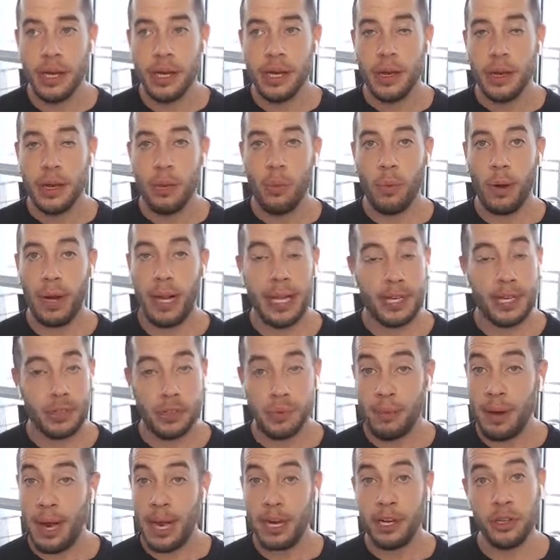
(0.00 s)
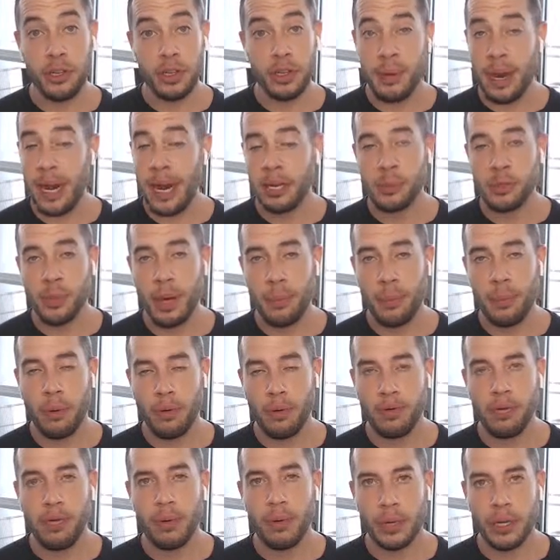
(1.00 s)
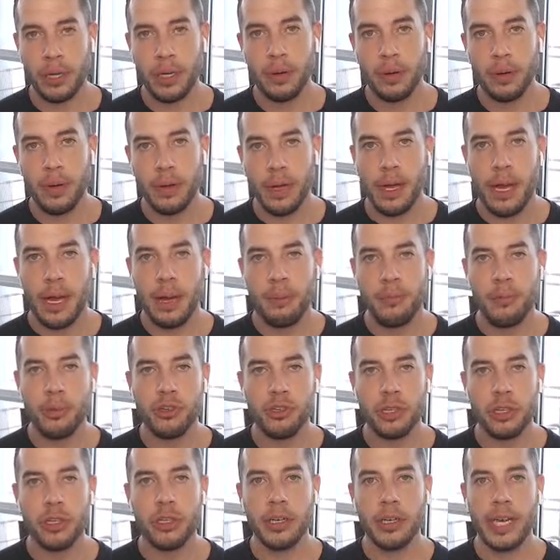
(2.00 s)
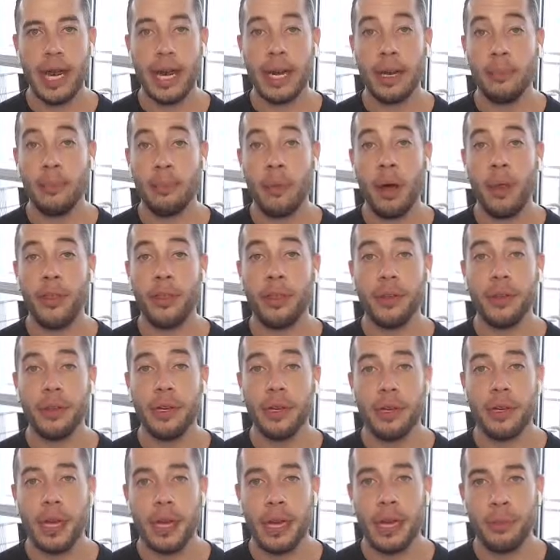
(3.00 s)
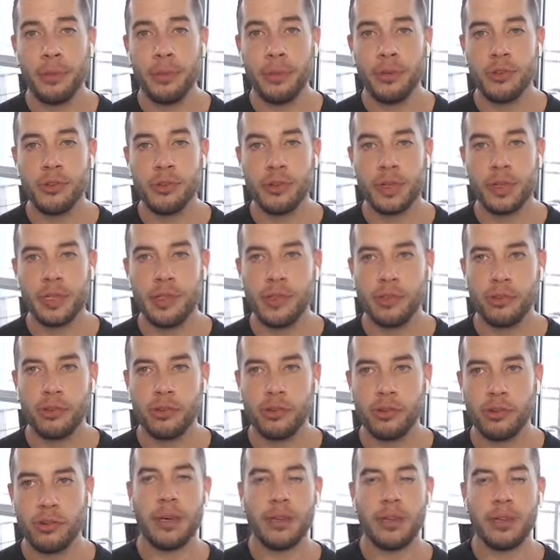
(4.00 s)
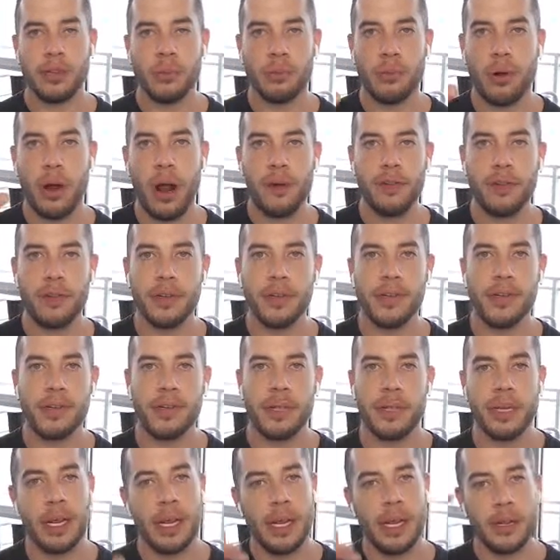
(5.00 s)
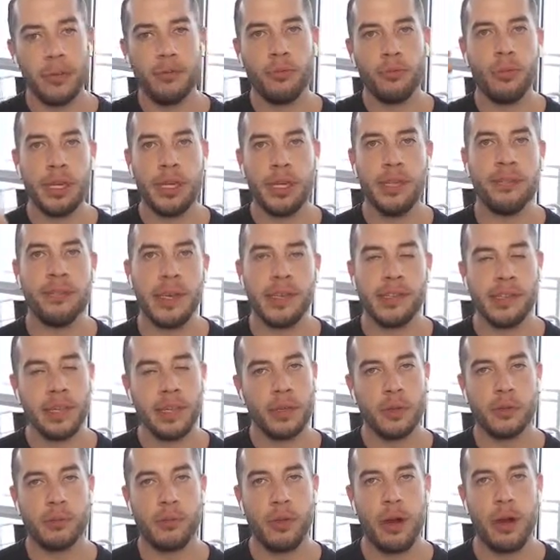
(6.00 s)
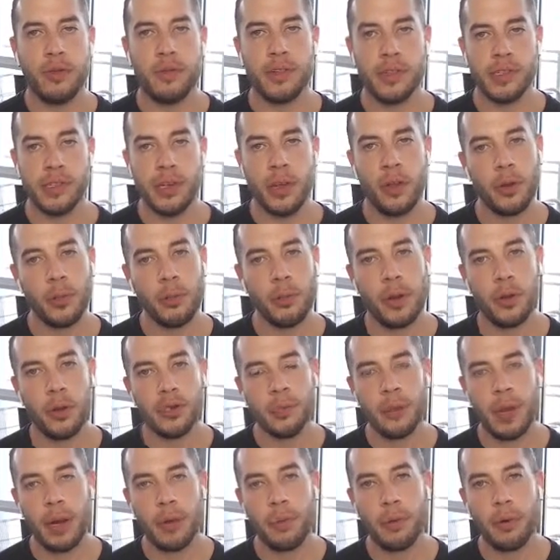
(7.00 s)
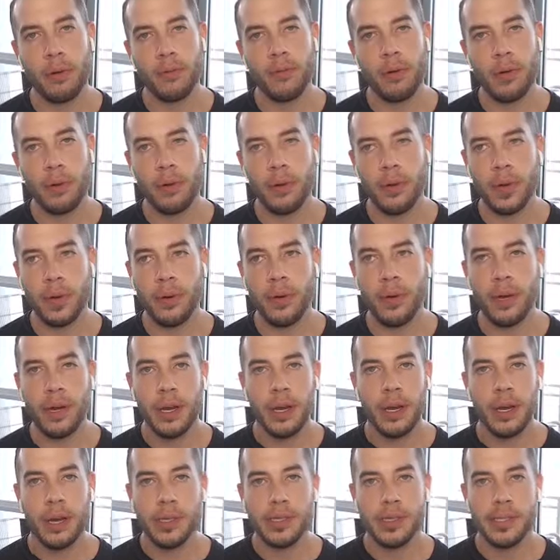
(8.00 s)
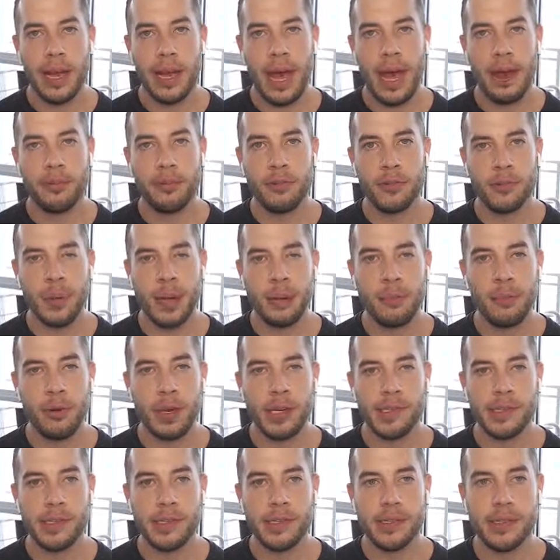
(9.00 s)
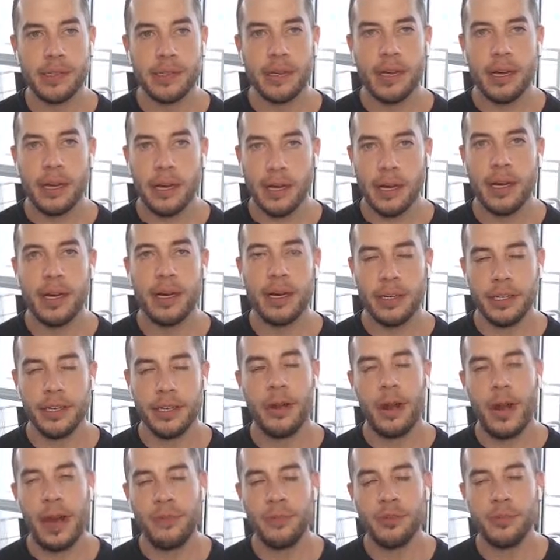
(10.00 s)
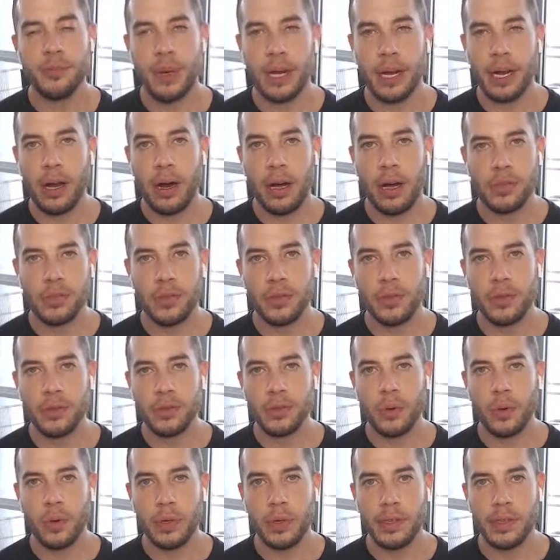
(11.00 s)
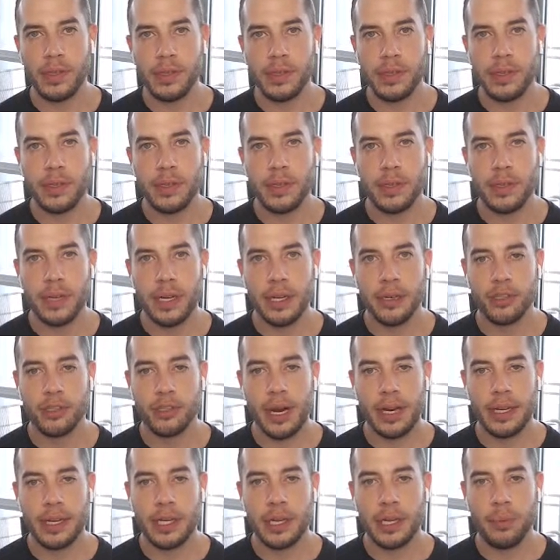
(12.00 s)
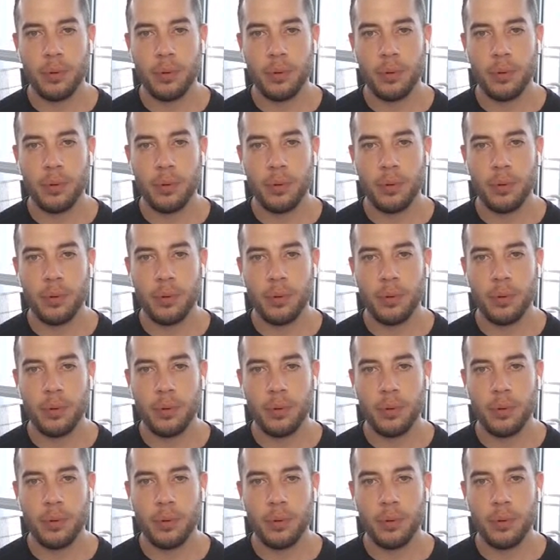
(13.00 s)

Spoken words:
when I just manually manage my portfolio, I'm usually looking at it monthly, and I'm usually scraping some profits and reinvesting those profits in other parts of my portfolio to average my prices, average my cost of those coins, and try to keep a